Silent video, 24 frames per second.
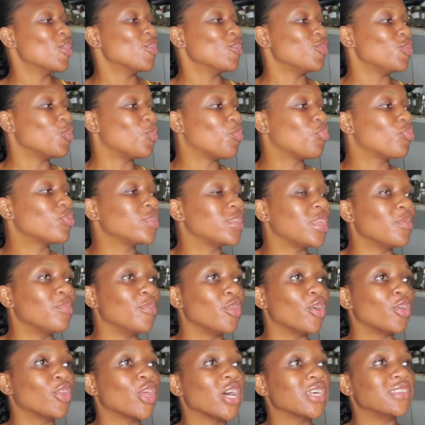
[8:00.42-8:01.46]
you put the
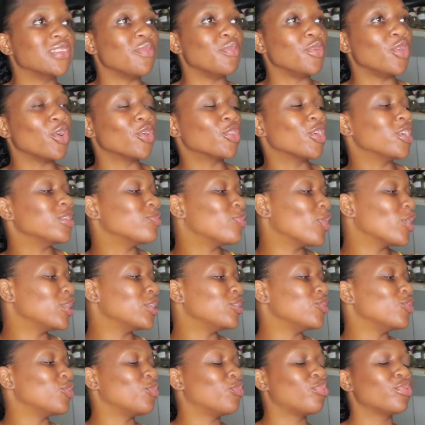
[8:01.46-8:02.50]
miondo as the miondo is
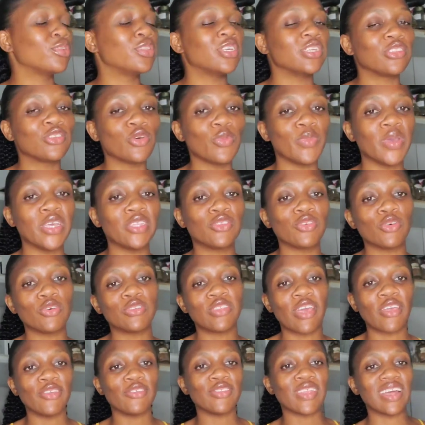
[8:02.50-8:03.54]
boiling you put the tomatoes
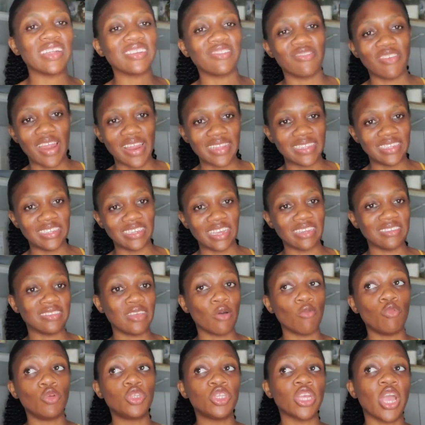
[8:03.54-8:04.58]
there you start grinding
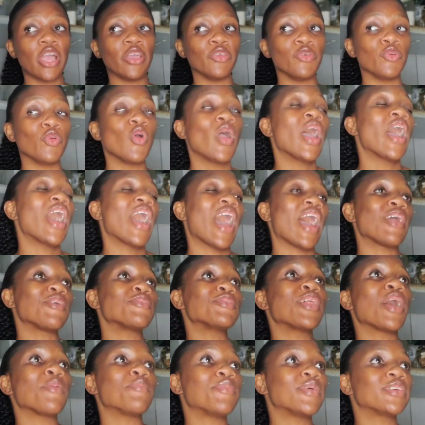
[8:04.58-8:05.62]
and which are you are you
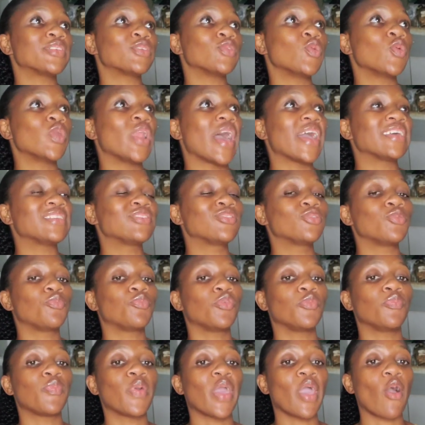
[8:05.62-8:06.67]
that person who likes to
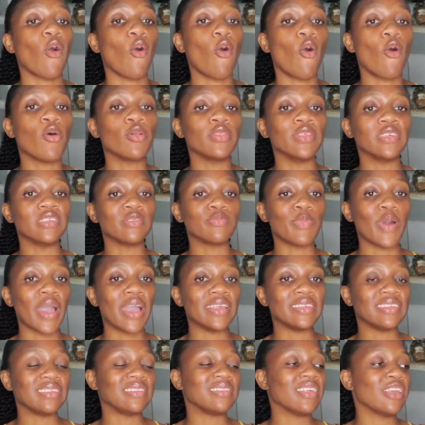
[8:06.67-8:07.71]
prepare all the
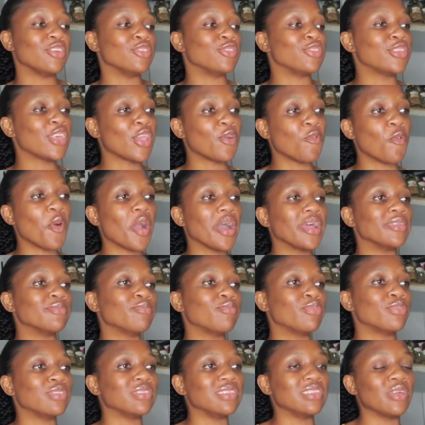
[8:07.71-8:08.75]
spices then you take one
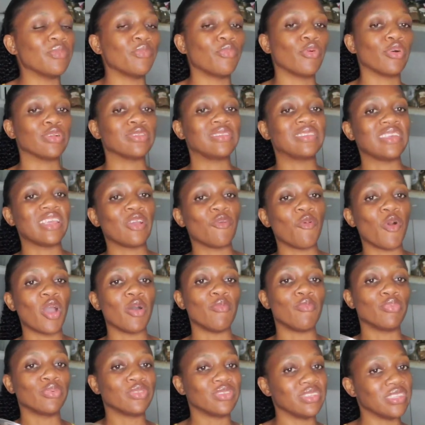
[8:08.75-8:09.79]
put in the pot take one
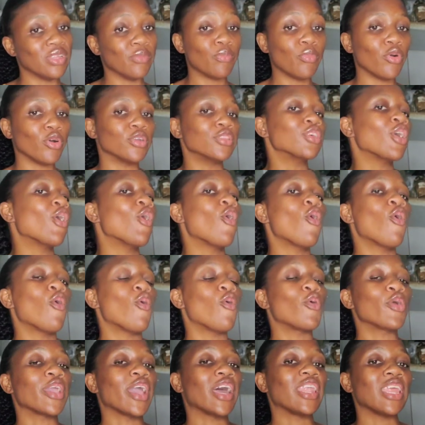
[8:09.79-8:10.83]
put in the pot
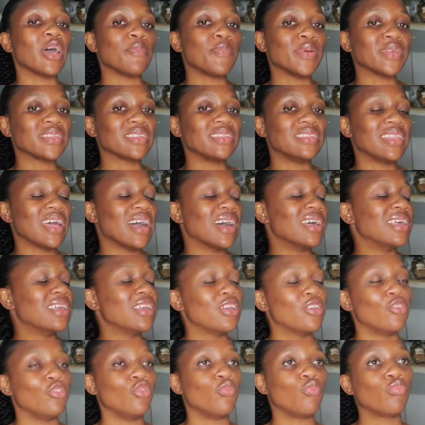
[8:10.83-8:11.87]
or you're that person that
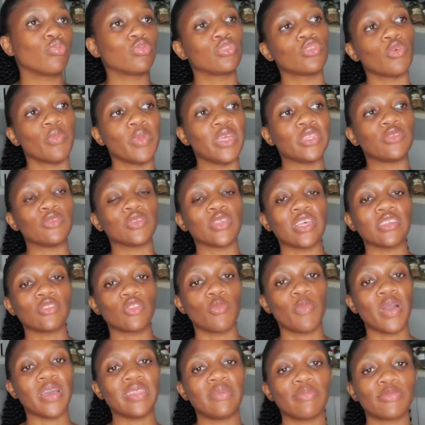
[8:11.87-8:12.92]
you put tomatoes as
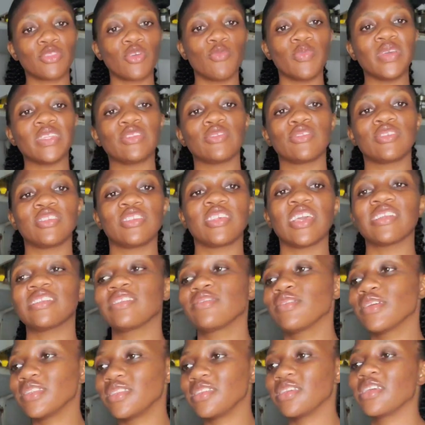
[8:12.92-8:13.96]
tomato tomatoes is getting
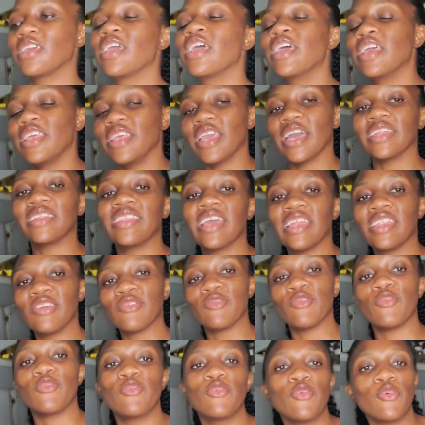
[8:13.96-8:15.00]
ready you're turning
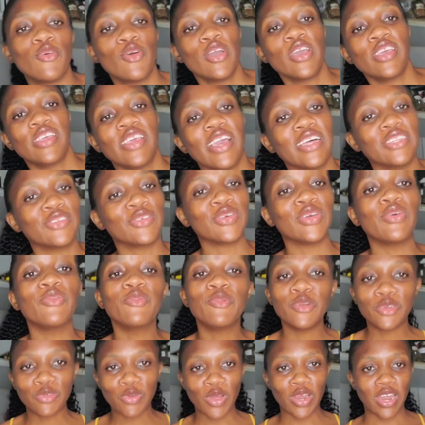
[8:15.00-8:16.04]
fufu you're doing
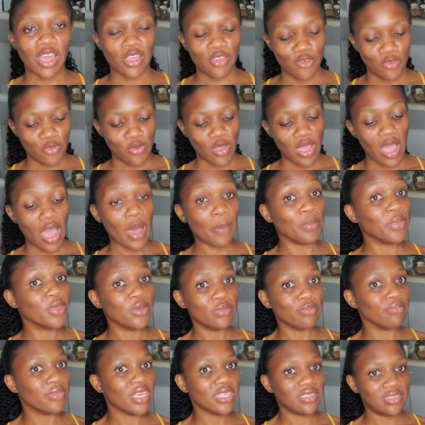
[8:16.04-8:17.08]
which one are you i'm the
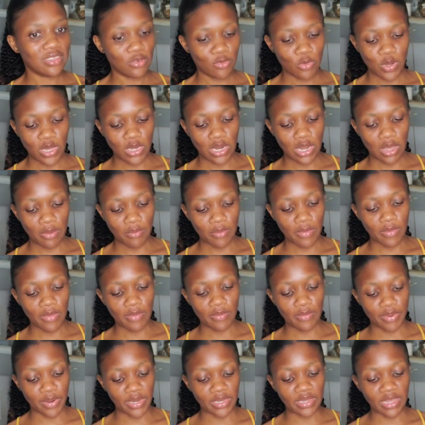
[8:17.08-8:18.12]
messy one i'm
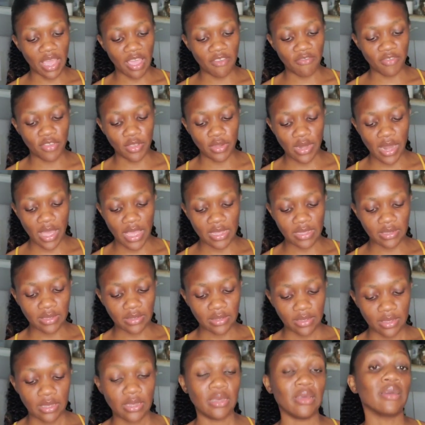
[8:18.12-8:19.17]
i feel
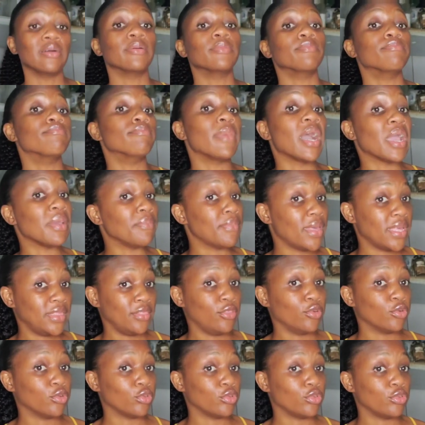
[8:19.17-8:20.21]
like my
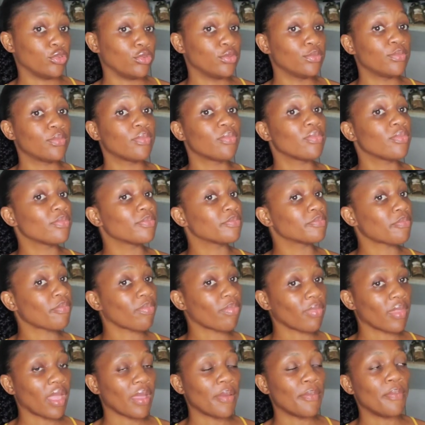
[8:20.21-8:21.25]
method
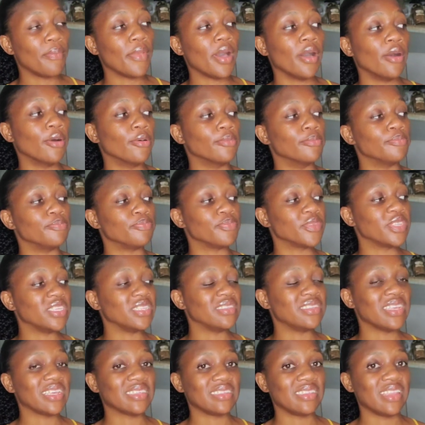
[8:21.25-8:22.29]
um it
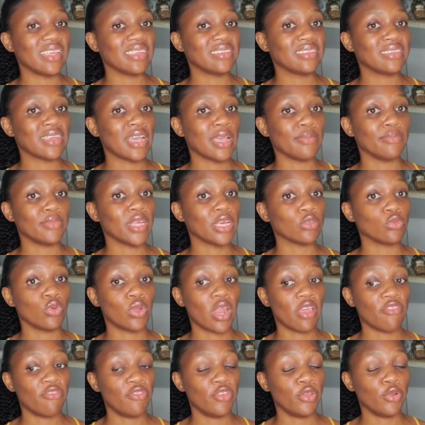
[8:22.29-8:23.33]
takes less time that's what
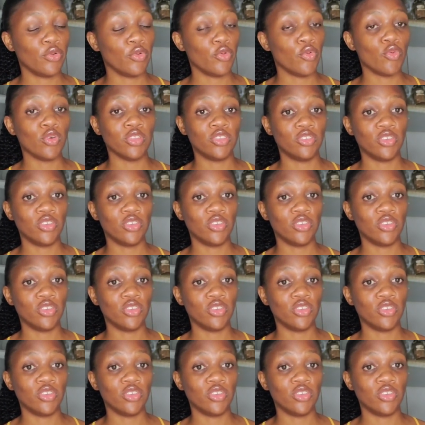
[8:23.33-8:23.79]
i feel what do